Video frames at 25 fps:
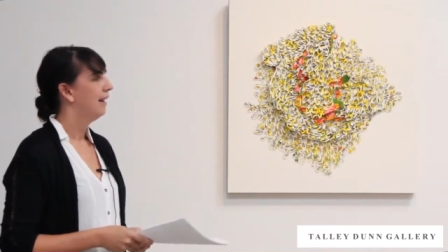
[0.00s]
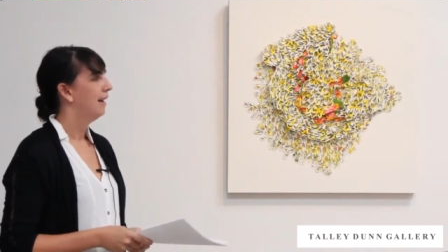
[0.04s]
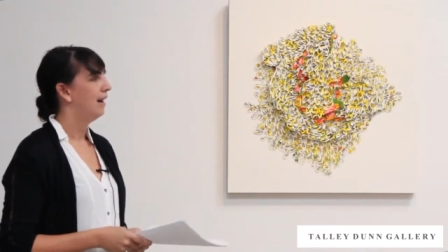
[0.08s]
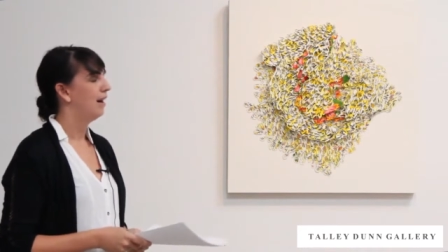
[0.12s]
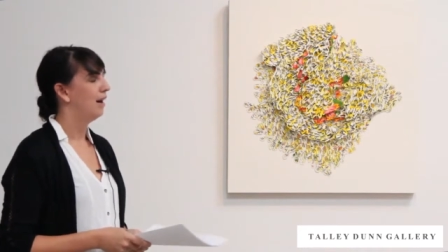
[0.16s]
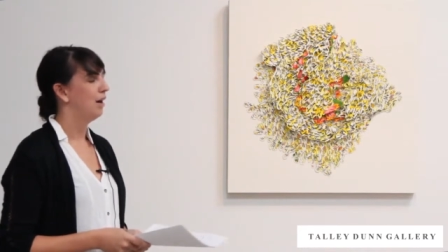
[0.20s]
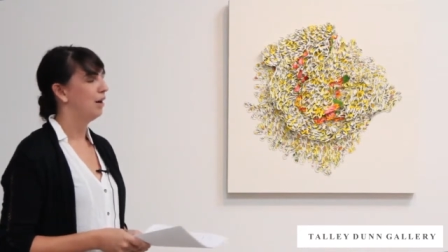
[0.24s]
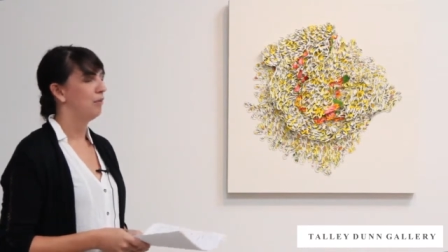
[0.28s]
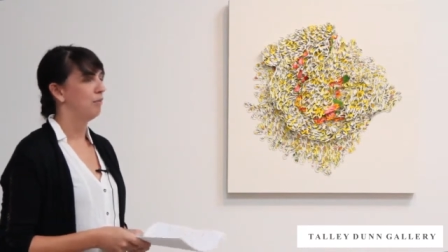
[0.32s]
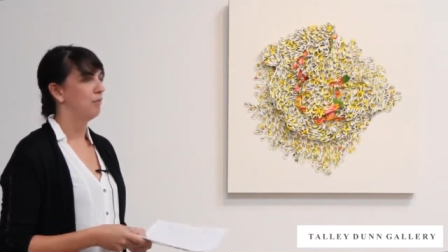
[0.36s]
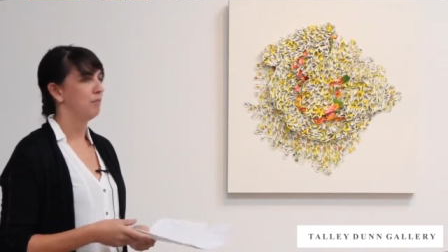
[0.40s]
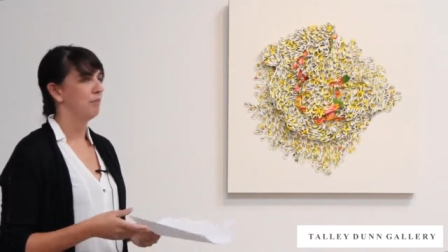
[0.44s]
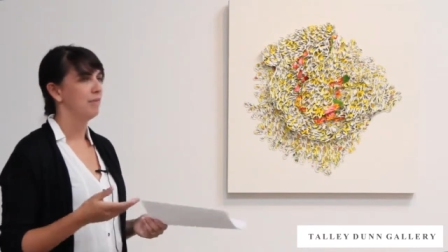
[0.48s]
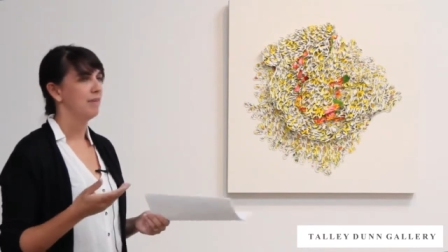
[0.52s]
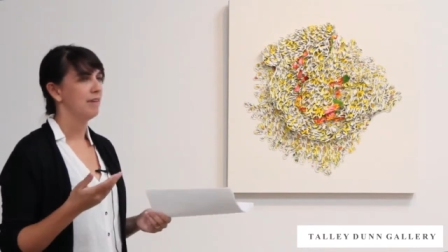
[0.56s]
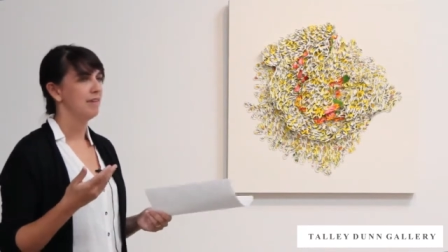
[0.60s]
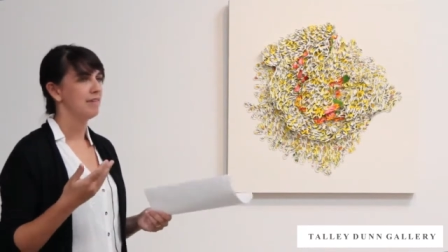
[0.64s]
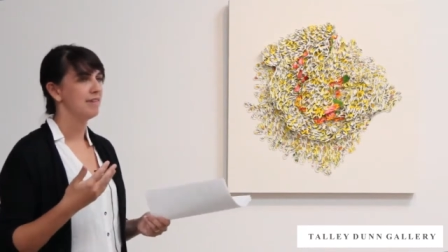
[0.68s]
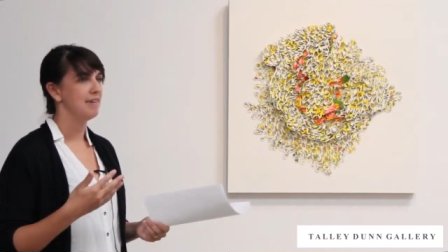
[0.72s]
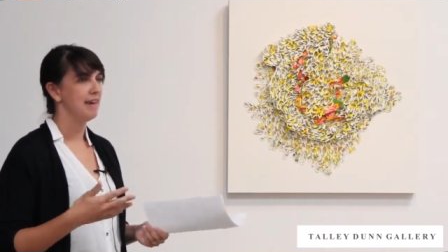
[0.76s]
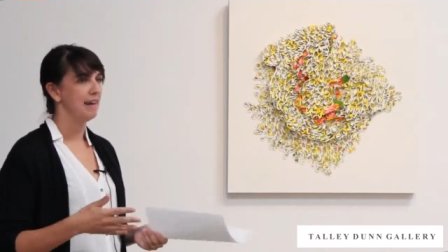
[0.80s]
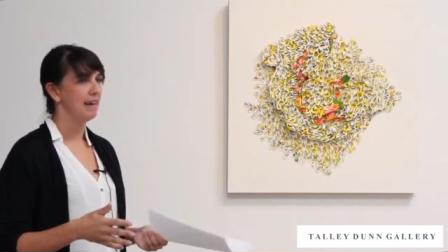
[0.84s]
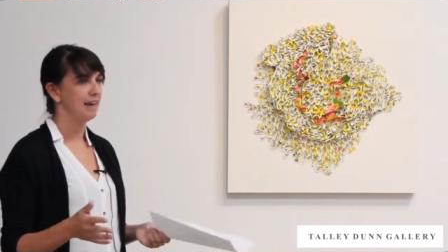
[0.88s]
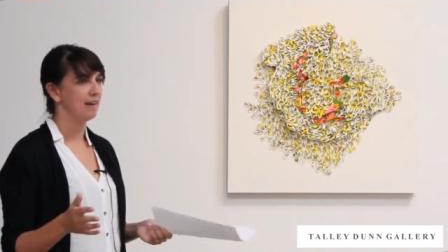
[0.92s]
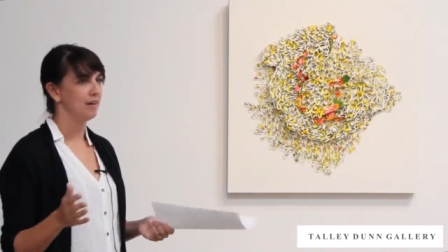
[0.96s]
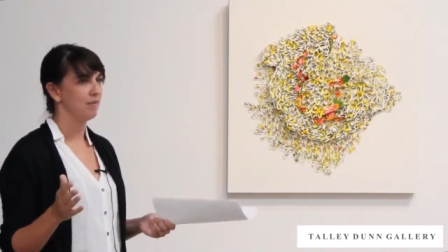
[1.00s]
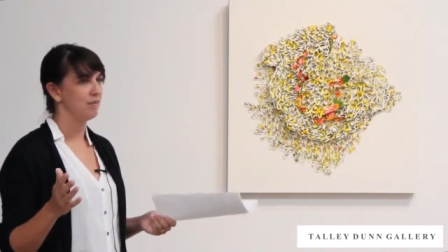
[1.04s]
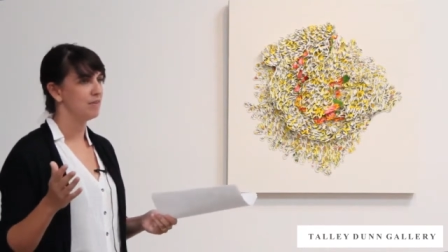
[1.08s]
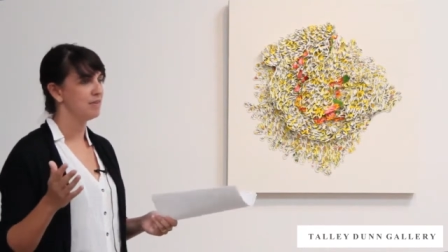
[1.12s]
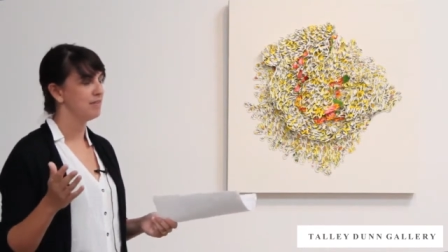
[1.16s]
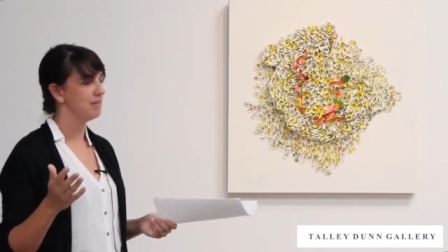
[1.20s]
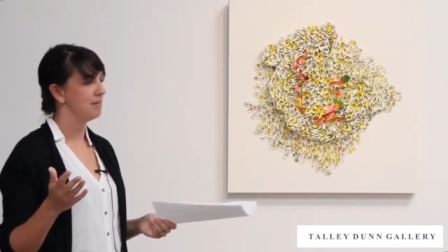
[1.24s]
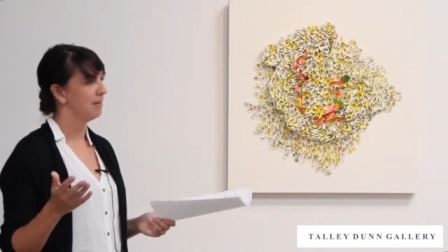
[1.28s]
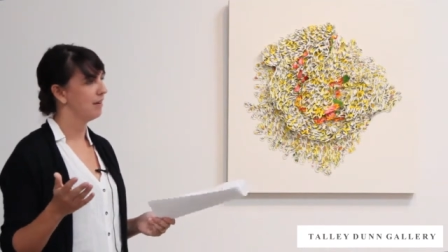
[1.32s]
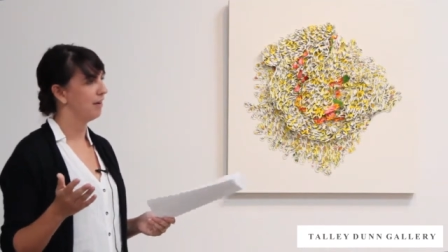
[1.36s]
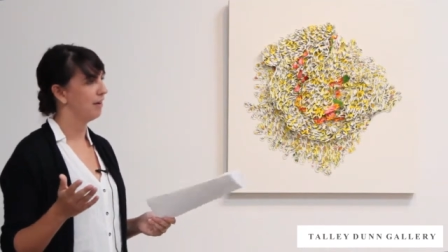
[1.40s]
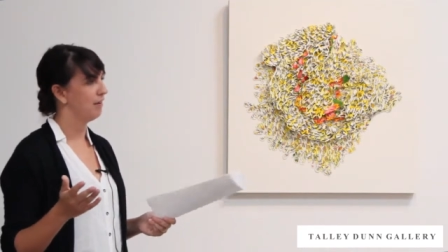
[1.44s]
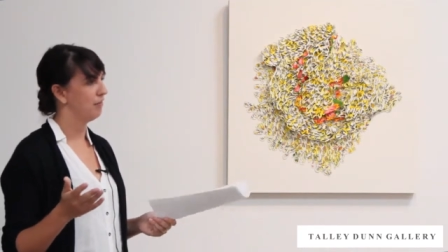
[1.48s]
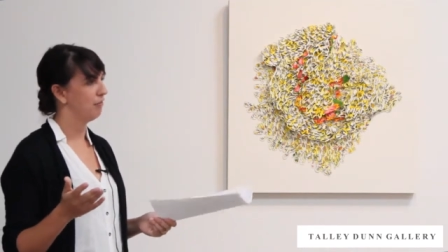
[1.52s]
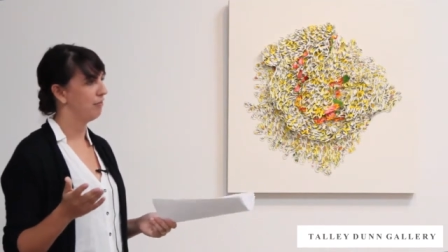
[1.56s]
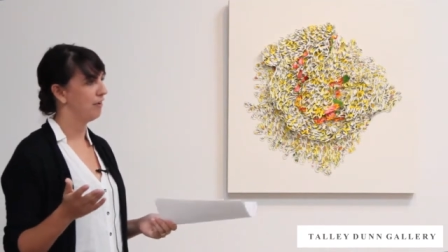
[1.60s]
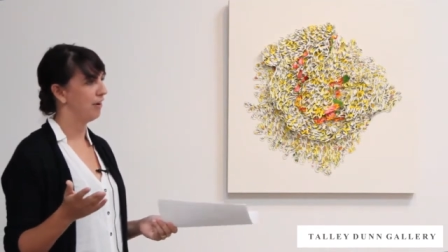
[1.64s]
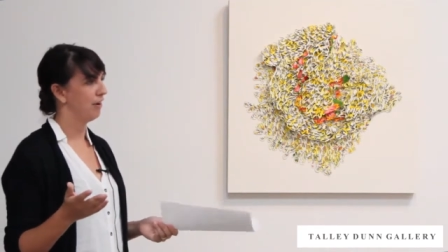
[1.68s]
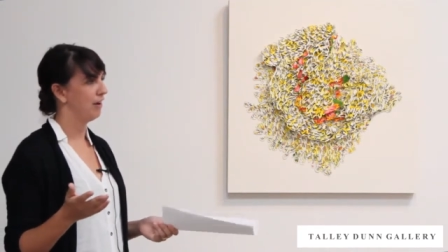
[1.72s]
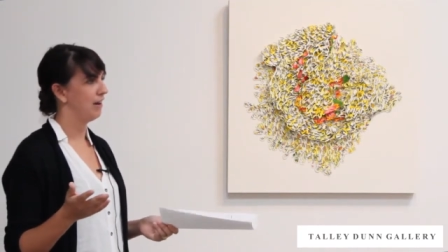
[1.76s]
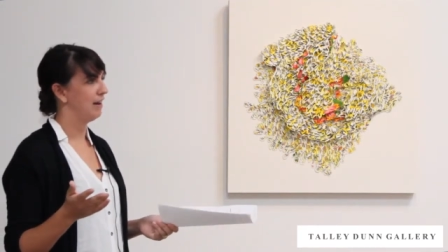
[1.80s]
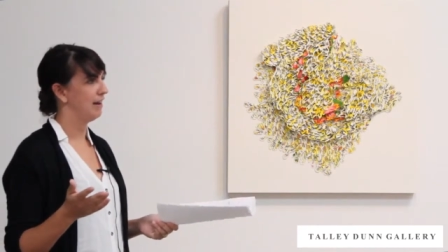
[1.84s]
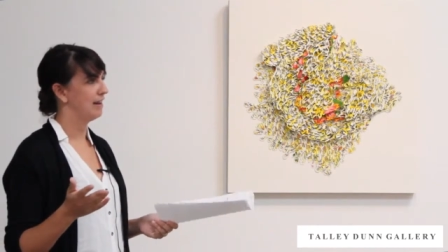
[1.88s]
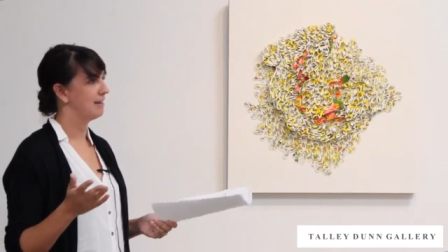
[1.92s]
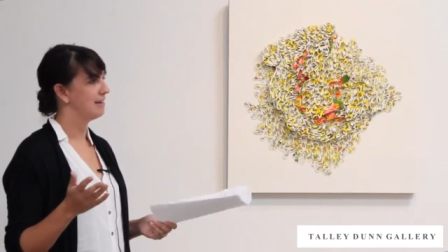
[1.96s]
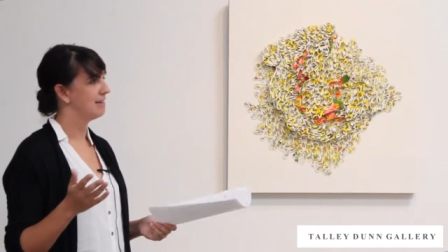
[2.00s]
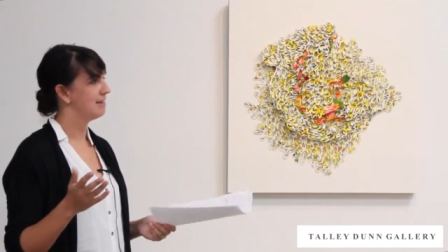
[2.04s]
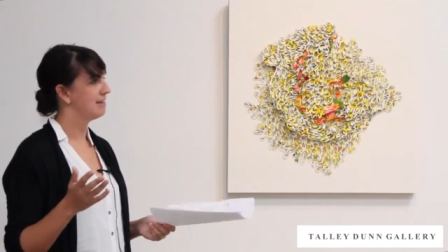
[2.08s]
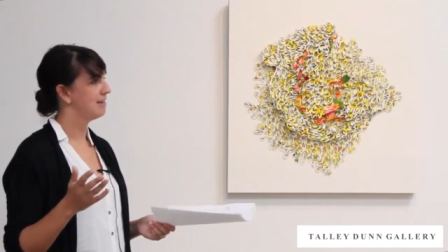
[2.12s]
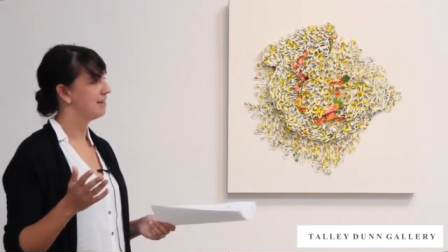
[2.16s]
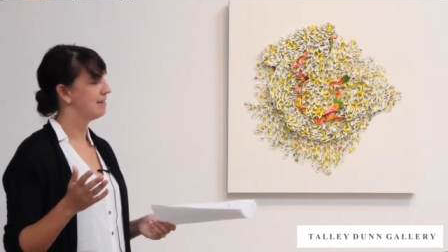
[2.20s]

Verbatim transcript: the